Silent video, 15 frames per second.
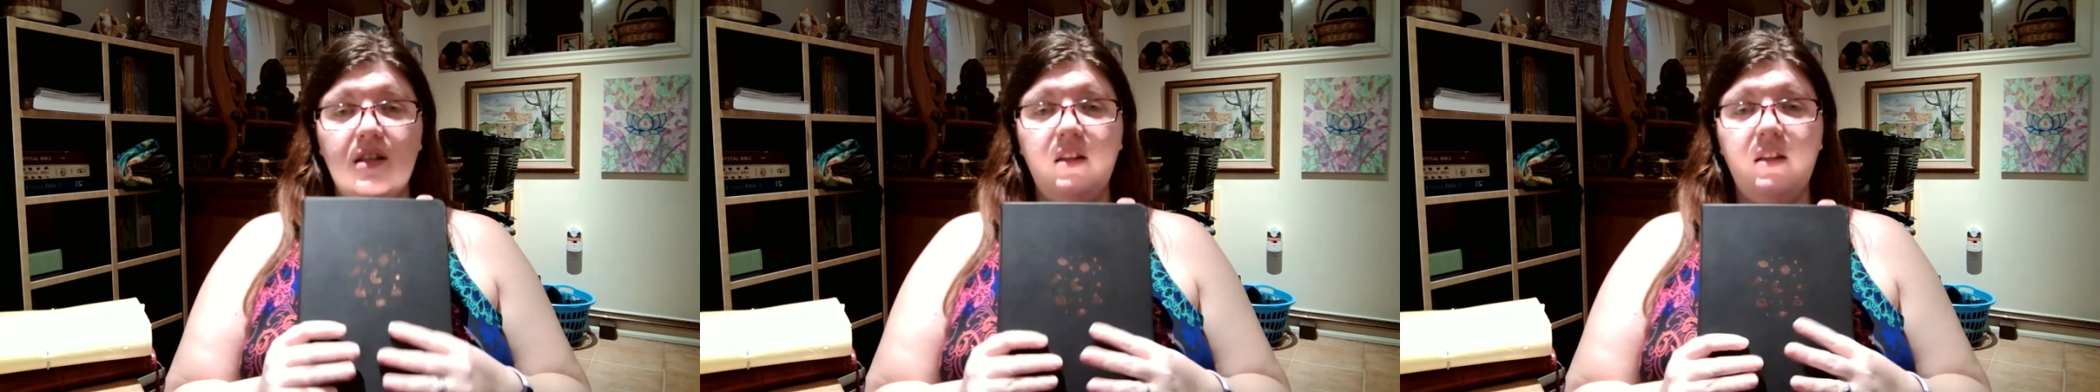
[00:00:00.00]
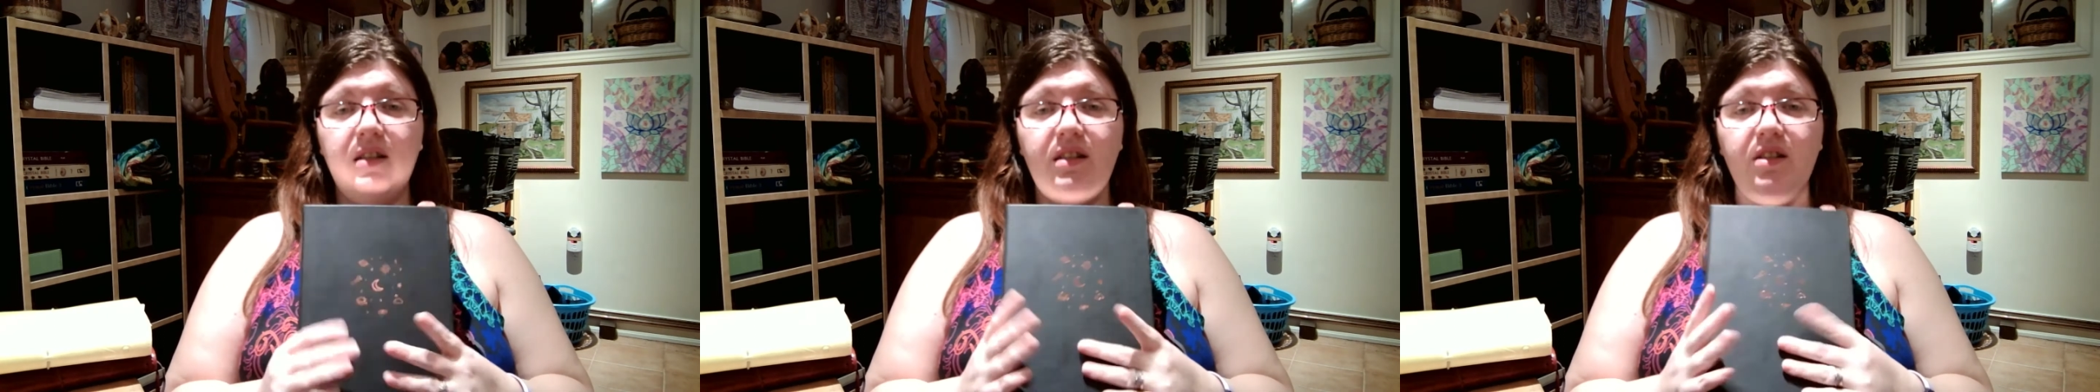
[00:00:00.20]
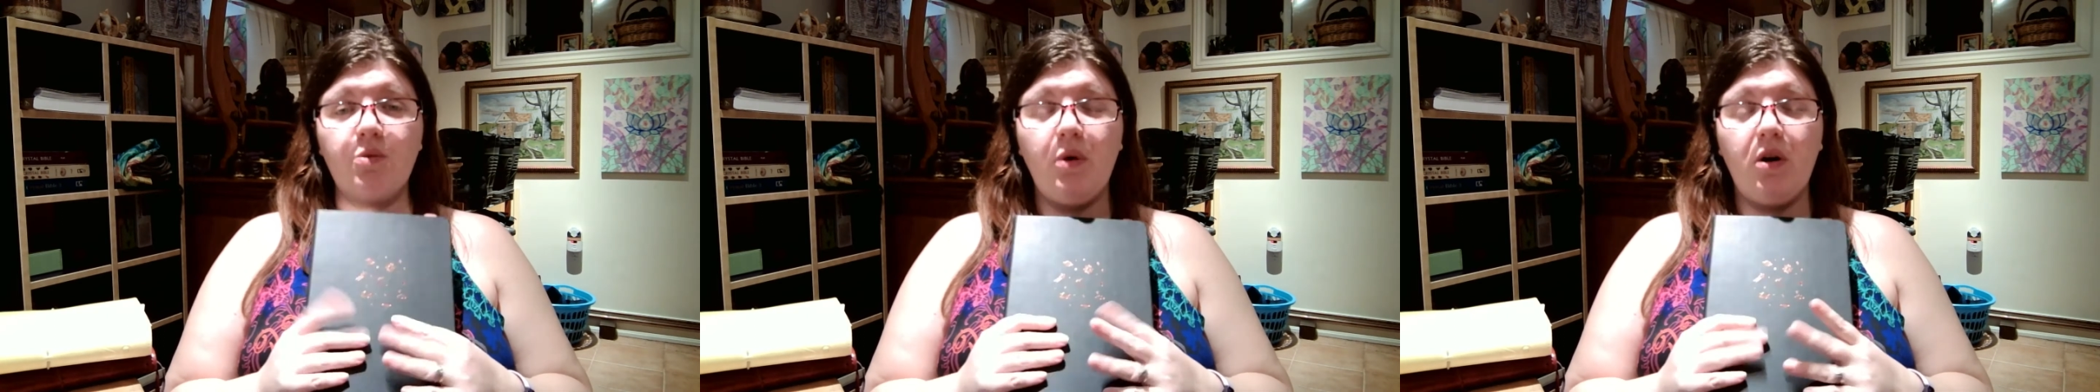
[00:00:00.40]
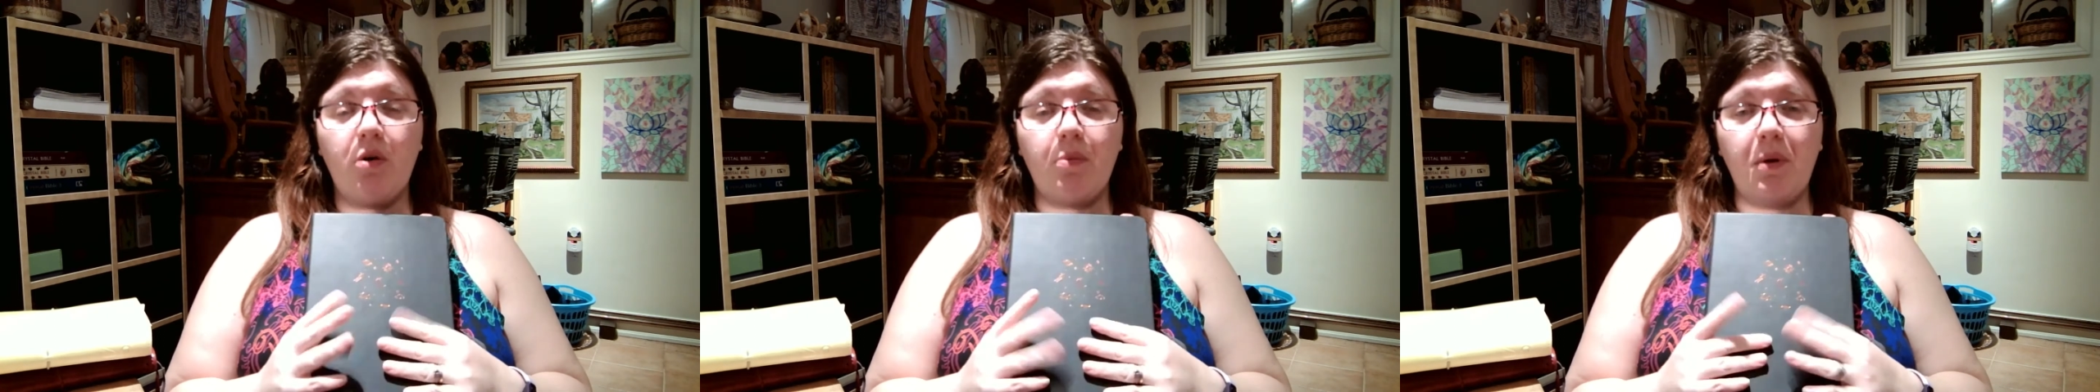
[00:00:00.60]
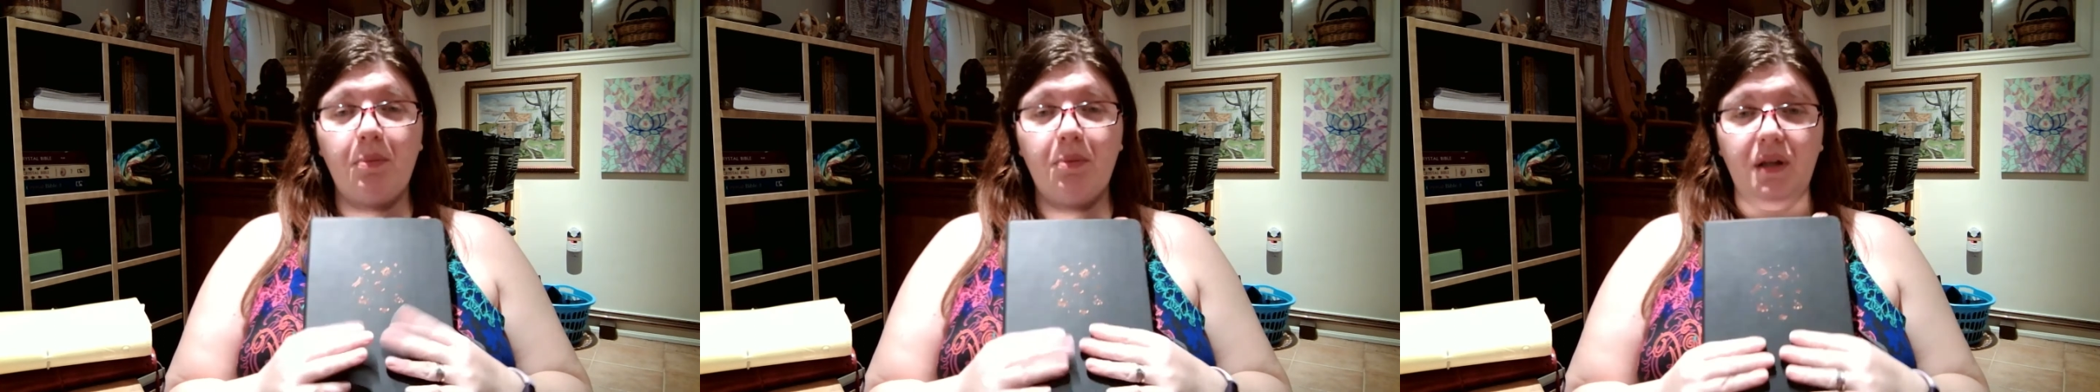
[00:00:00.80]
this is where all
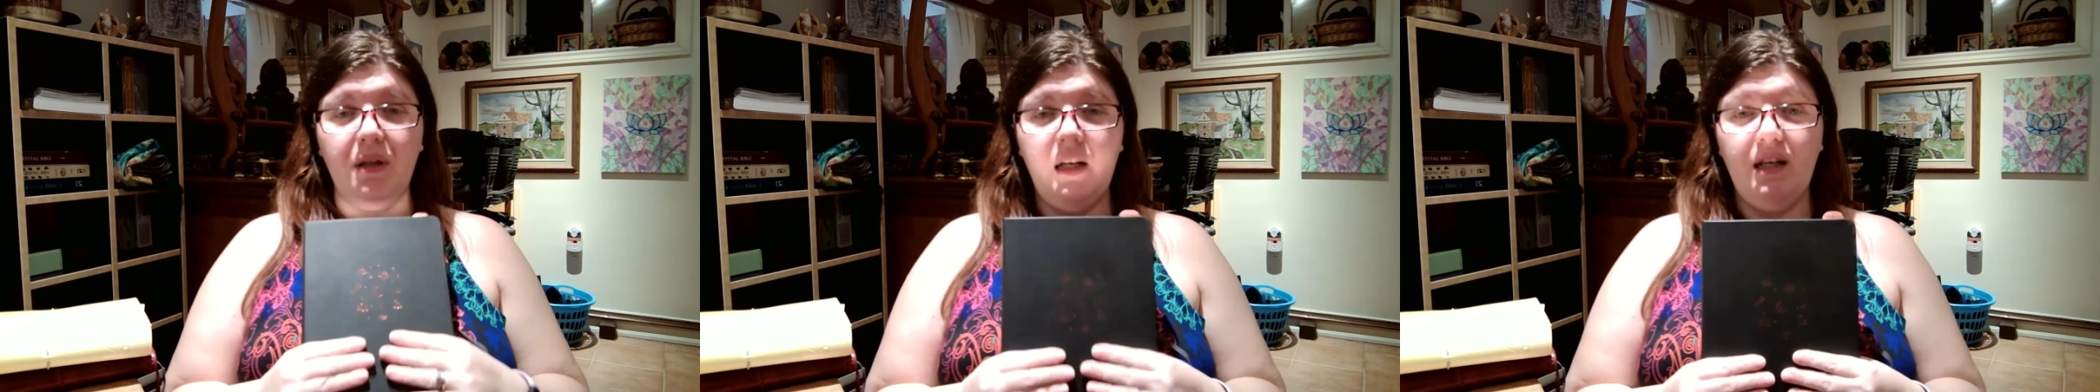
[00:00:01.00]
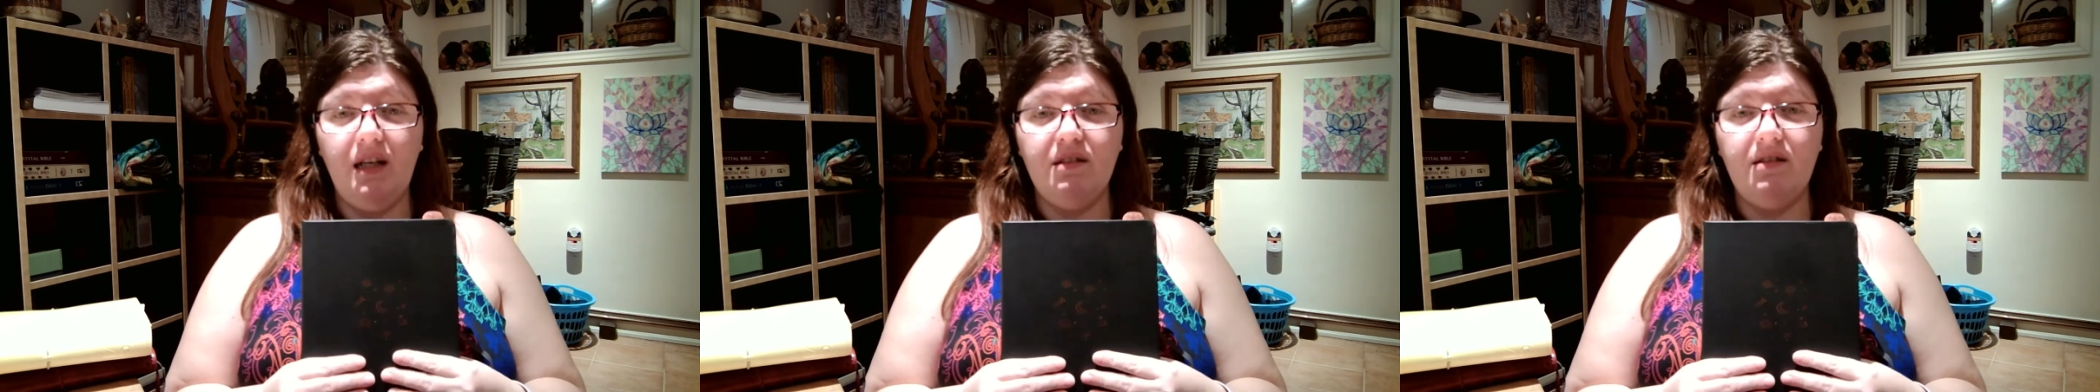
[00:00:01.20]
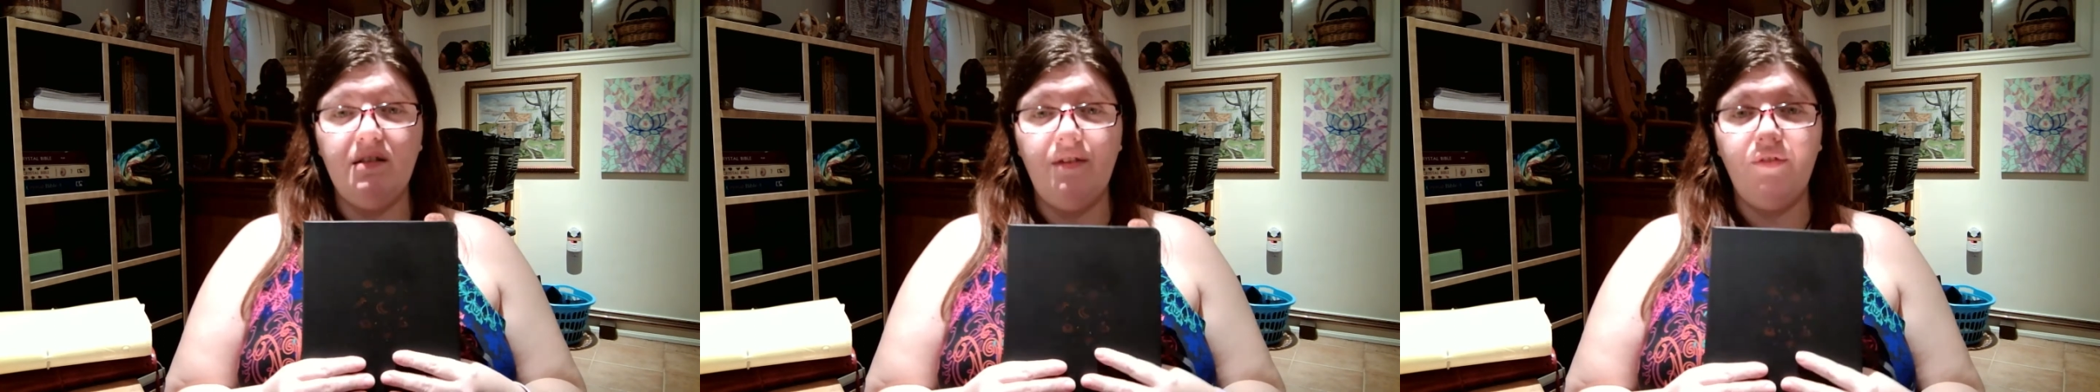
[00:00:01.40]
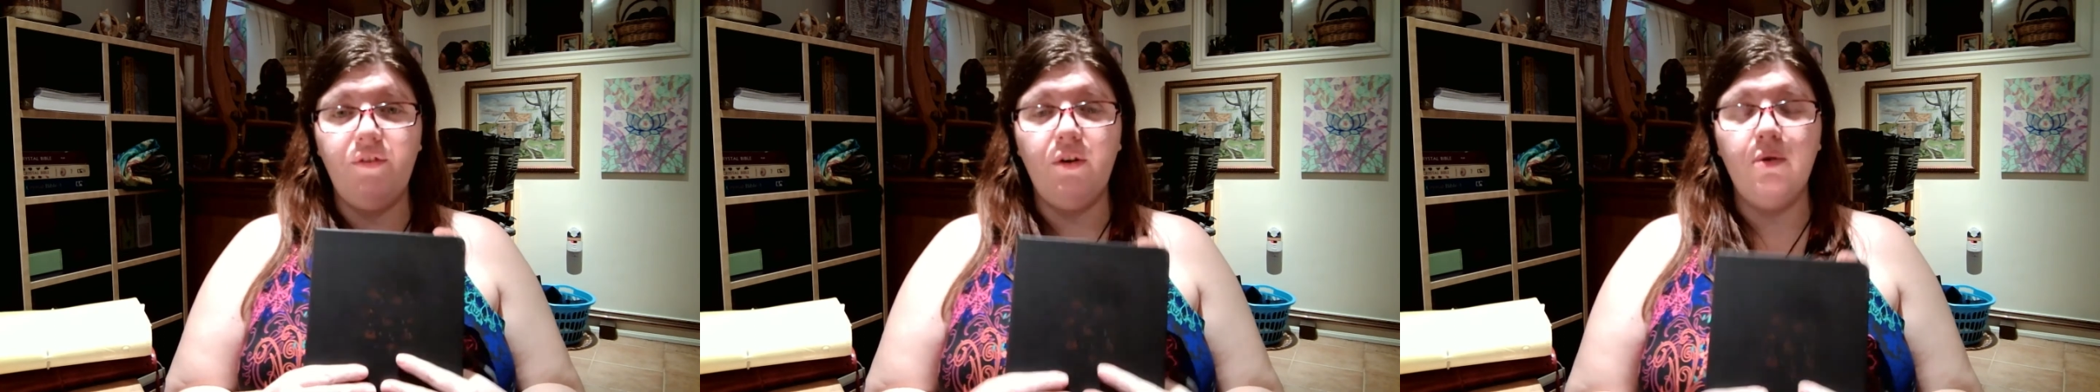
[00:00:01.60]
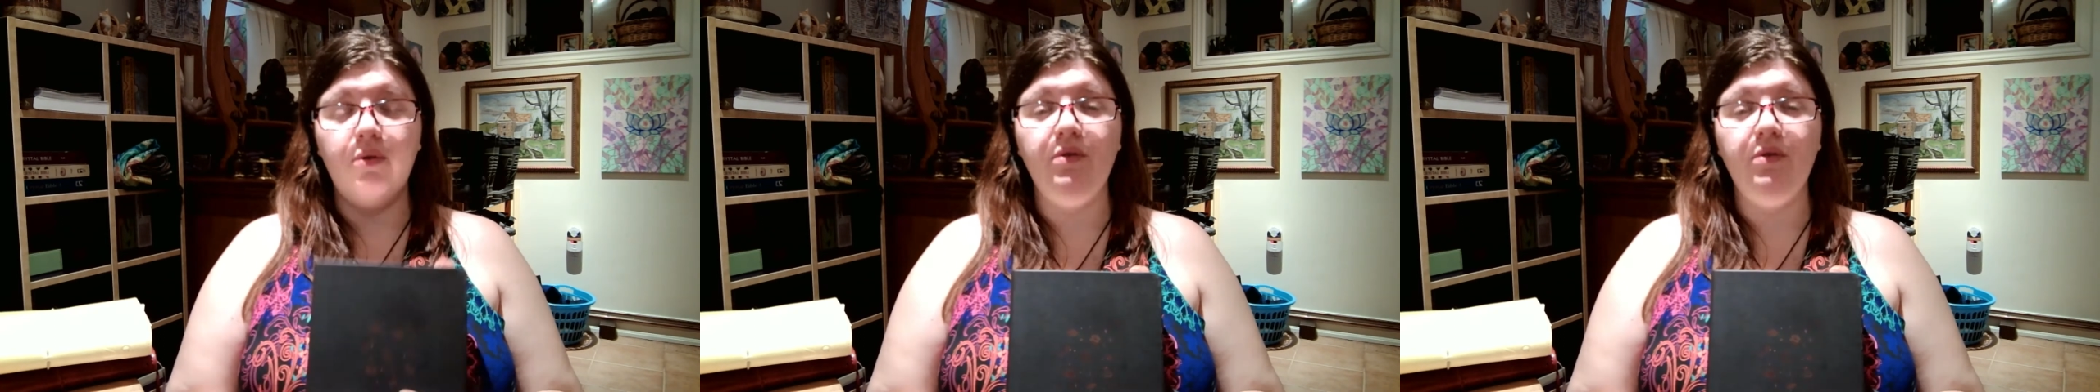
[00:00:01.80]
my planning stuff
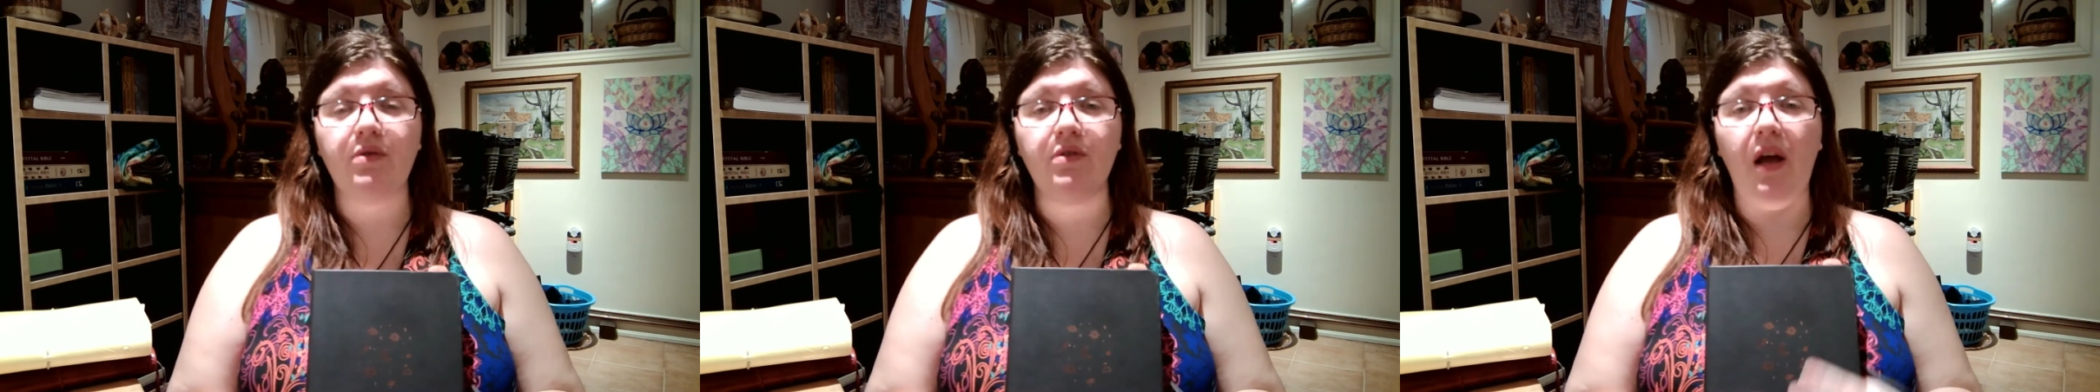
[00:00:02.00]
goes.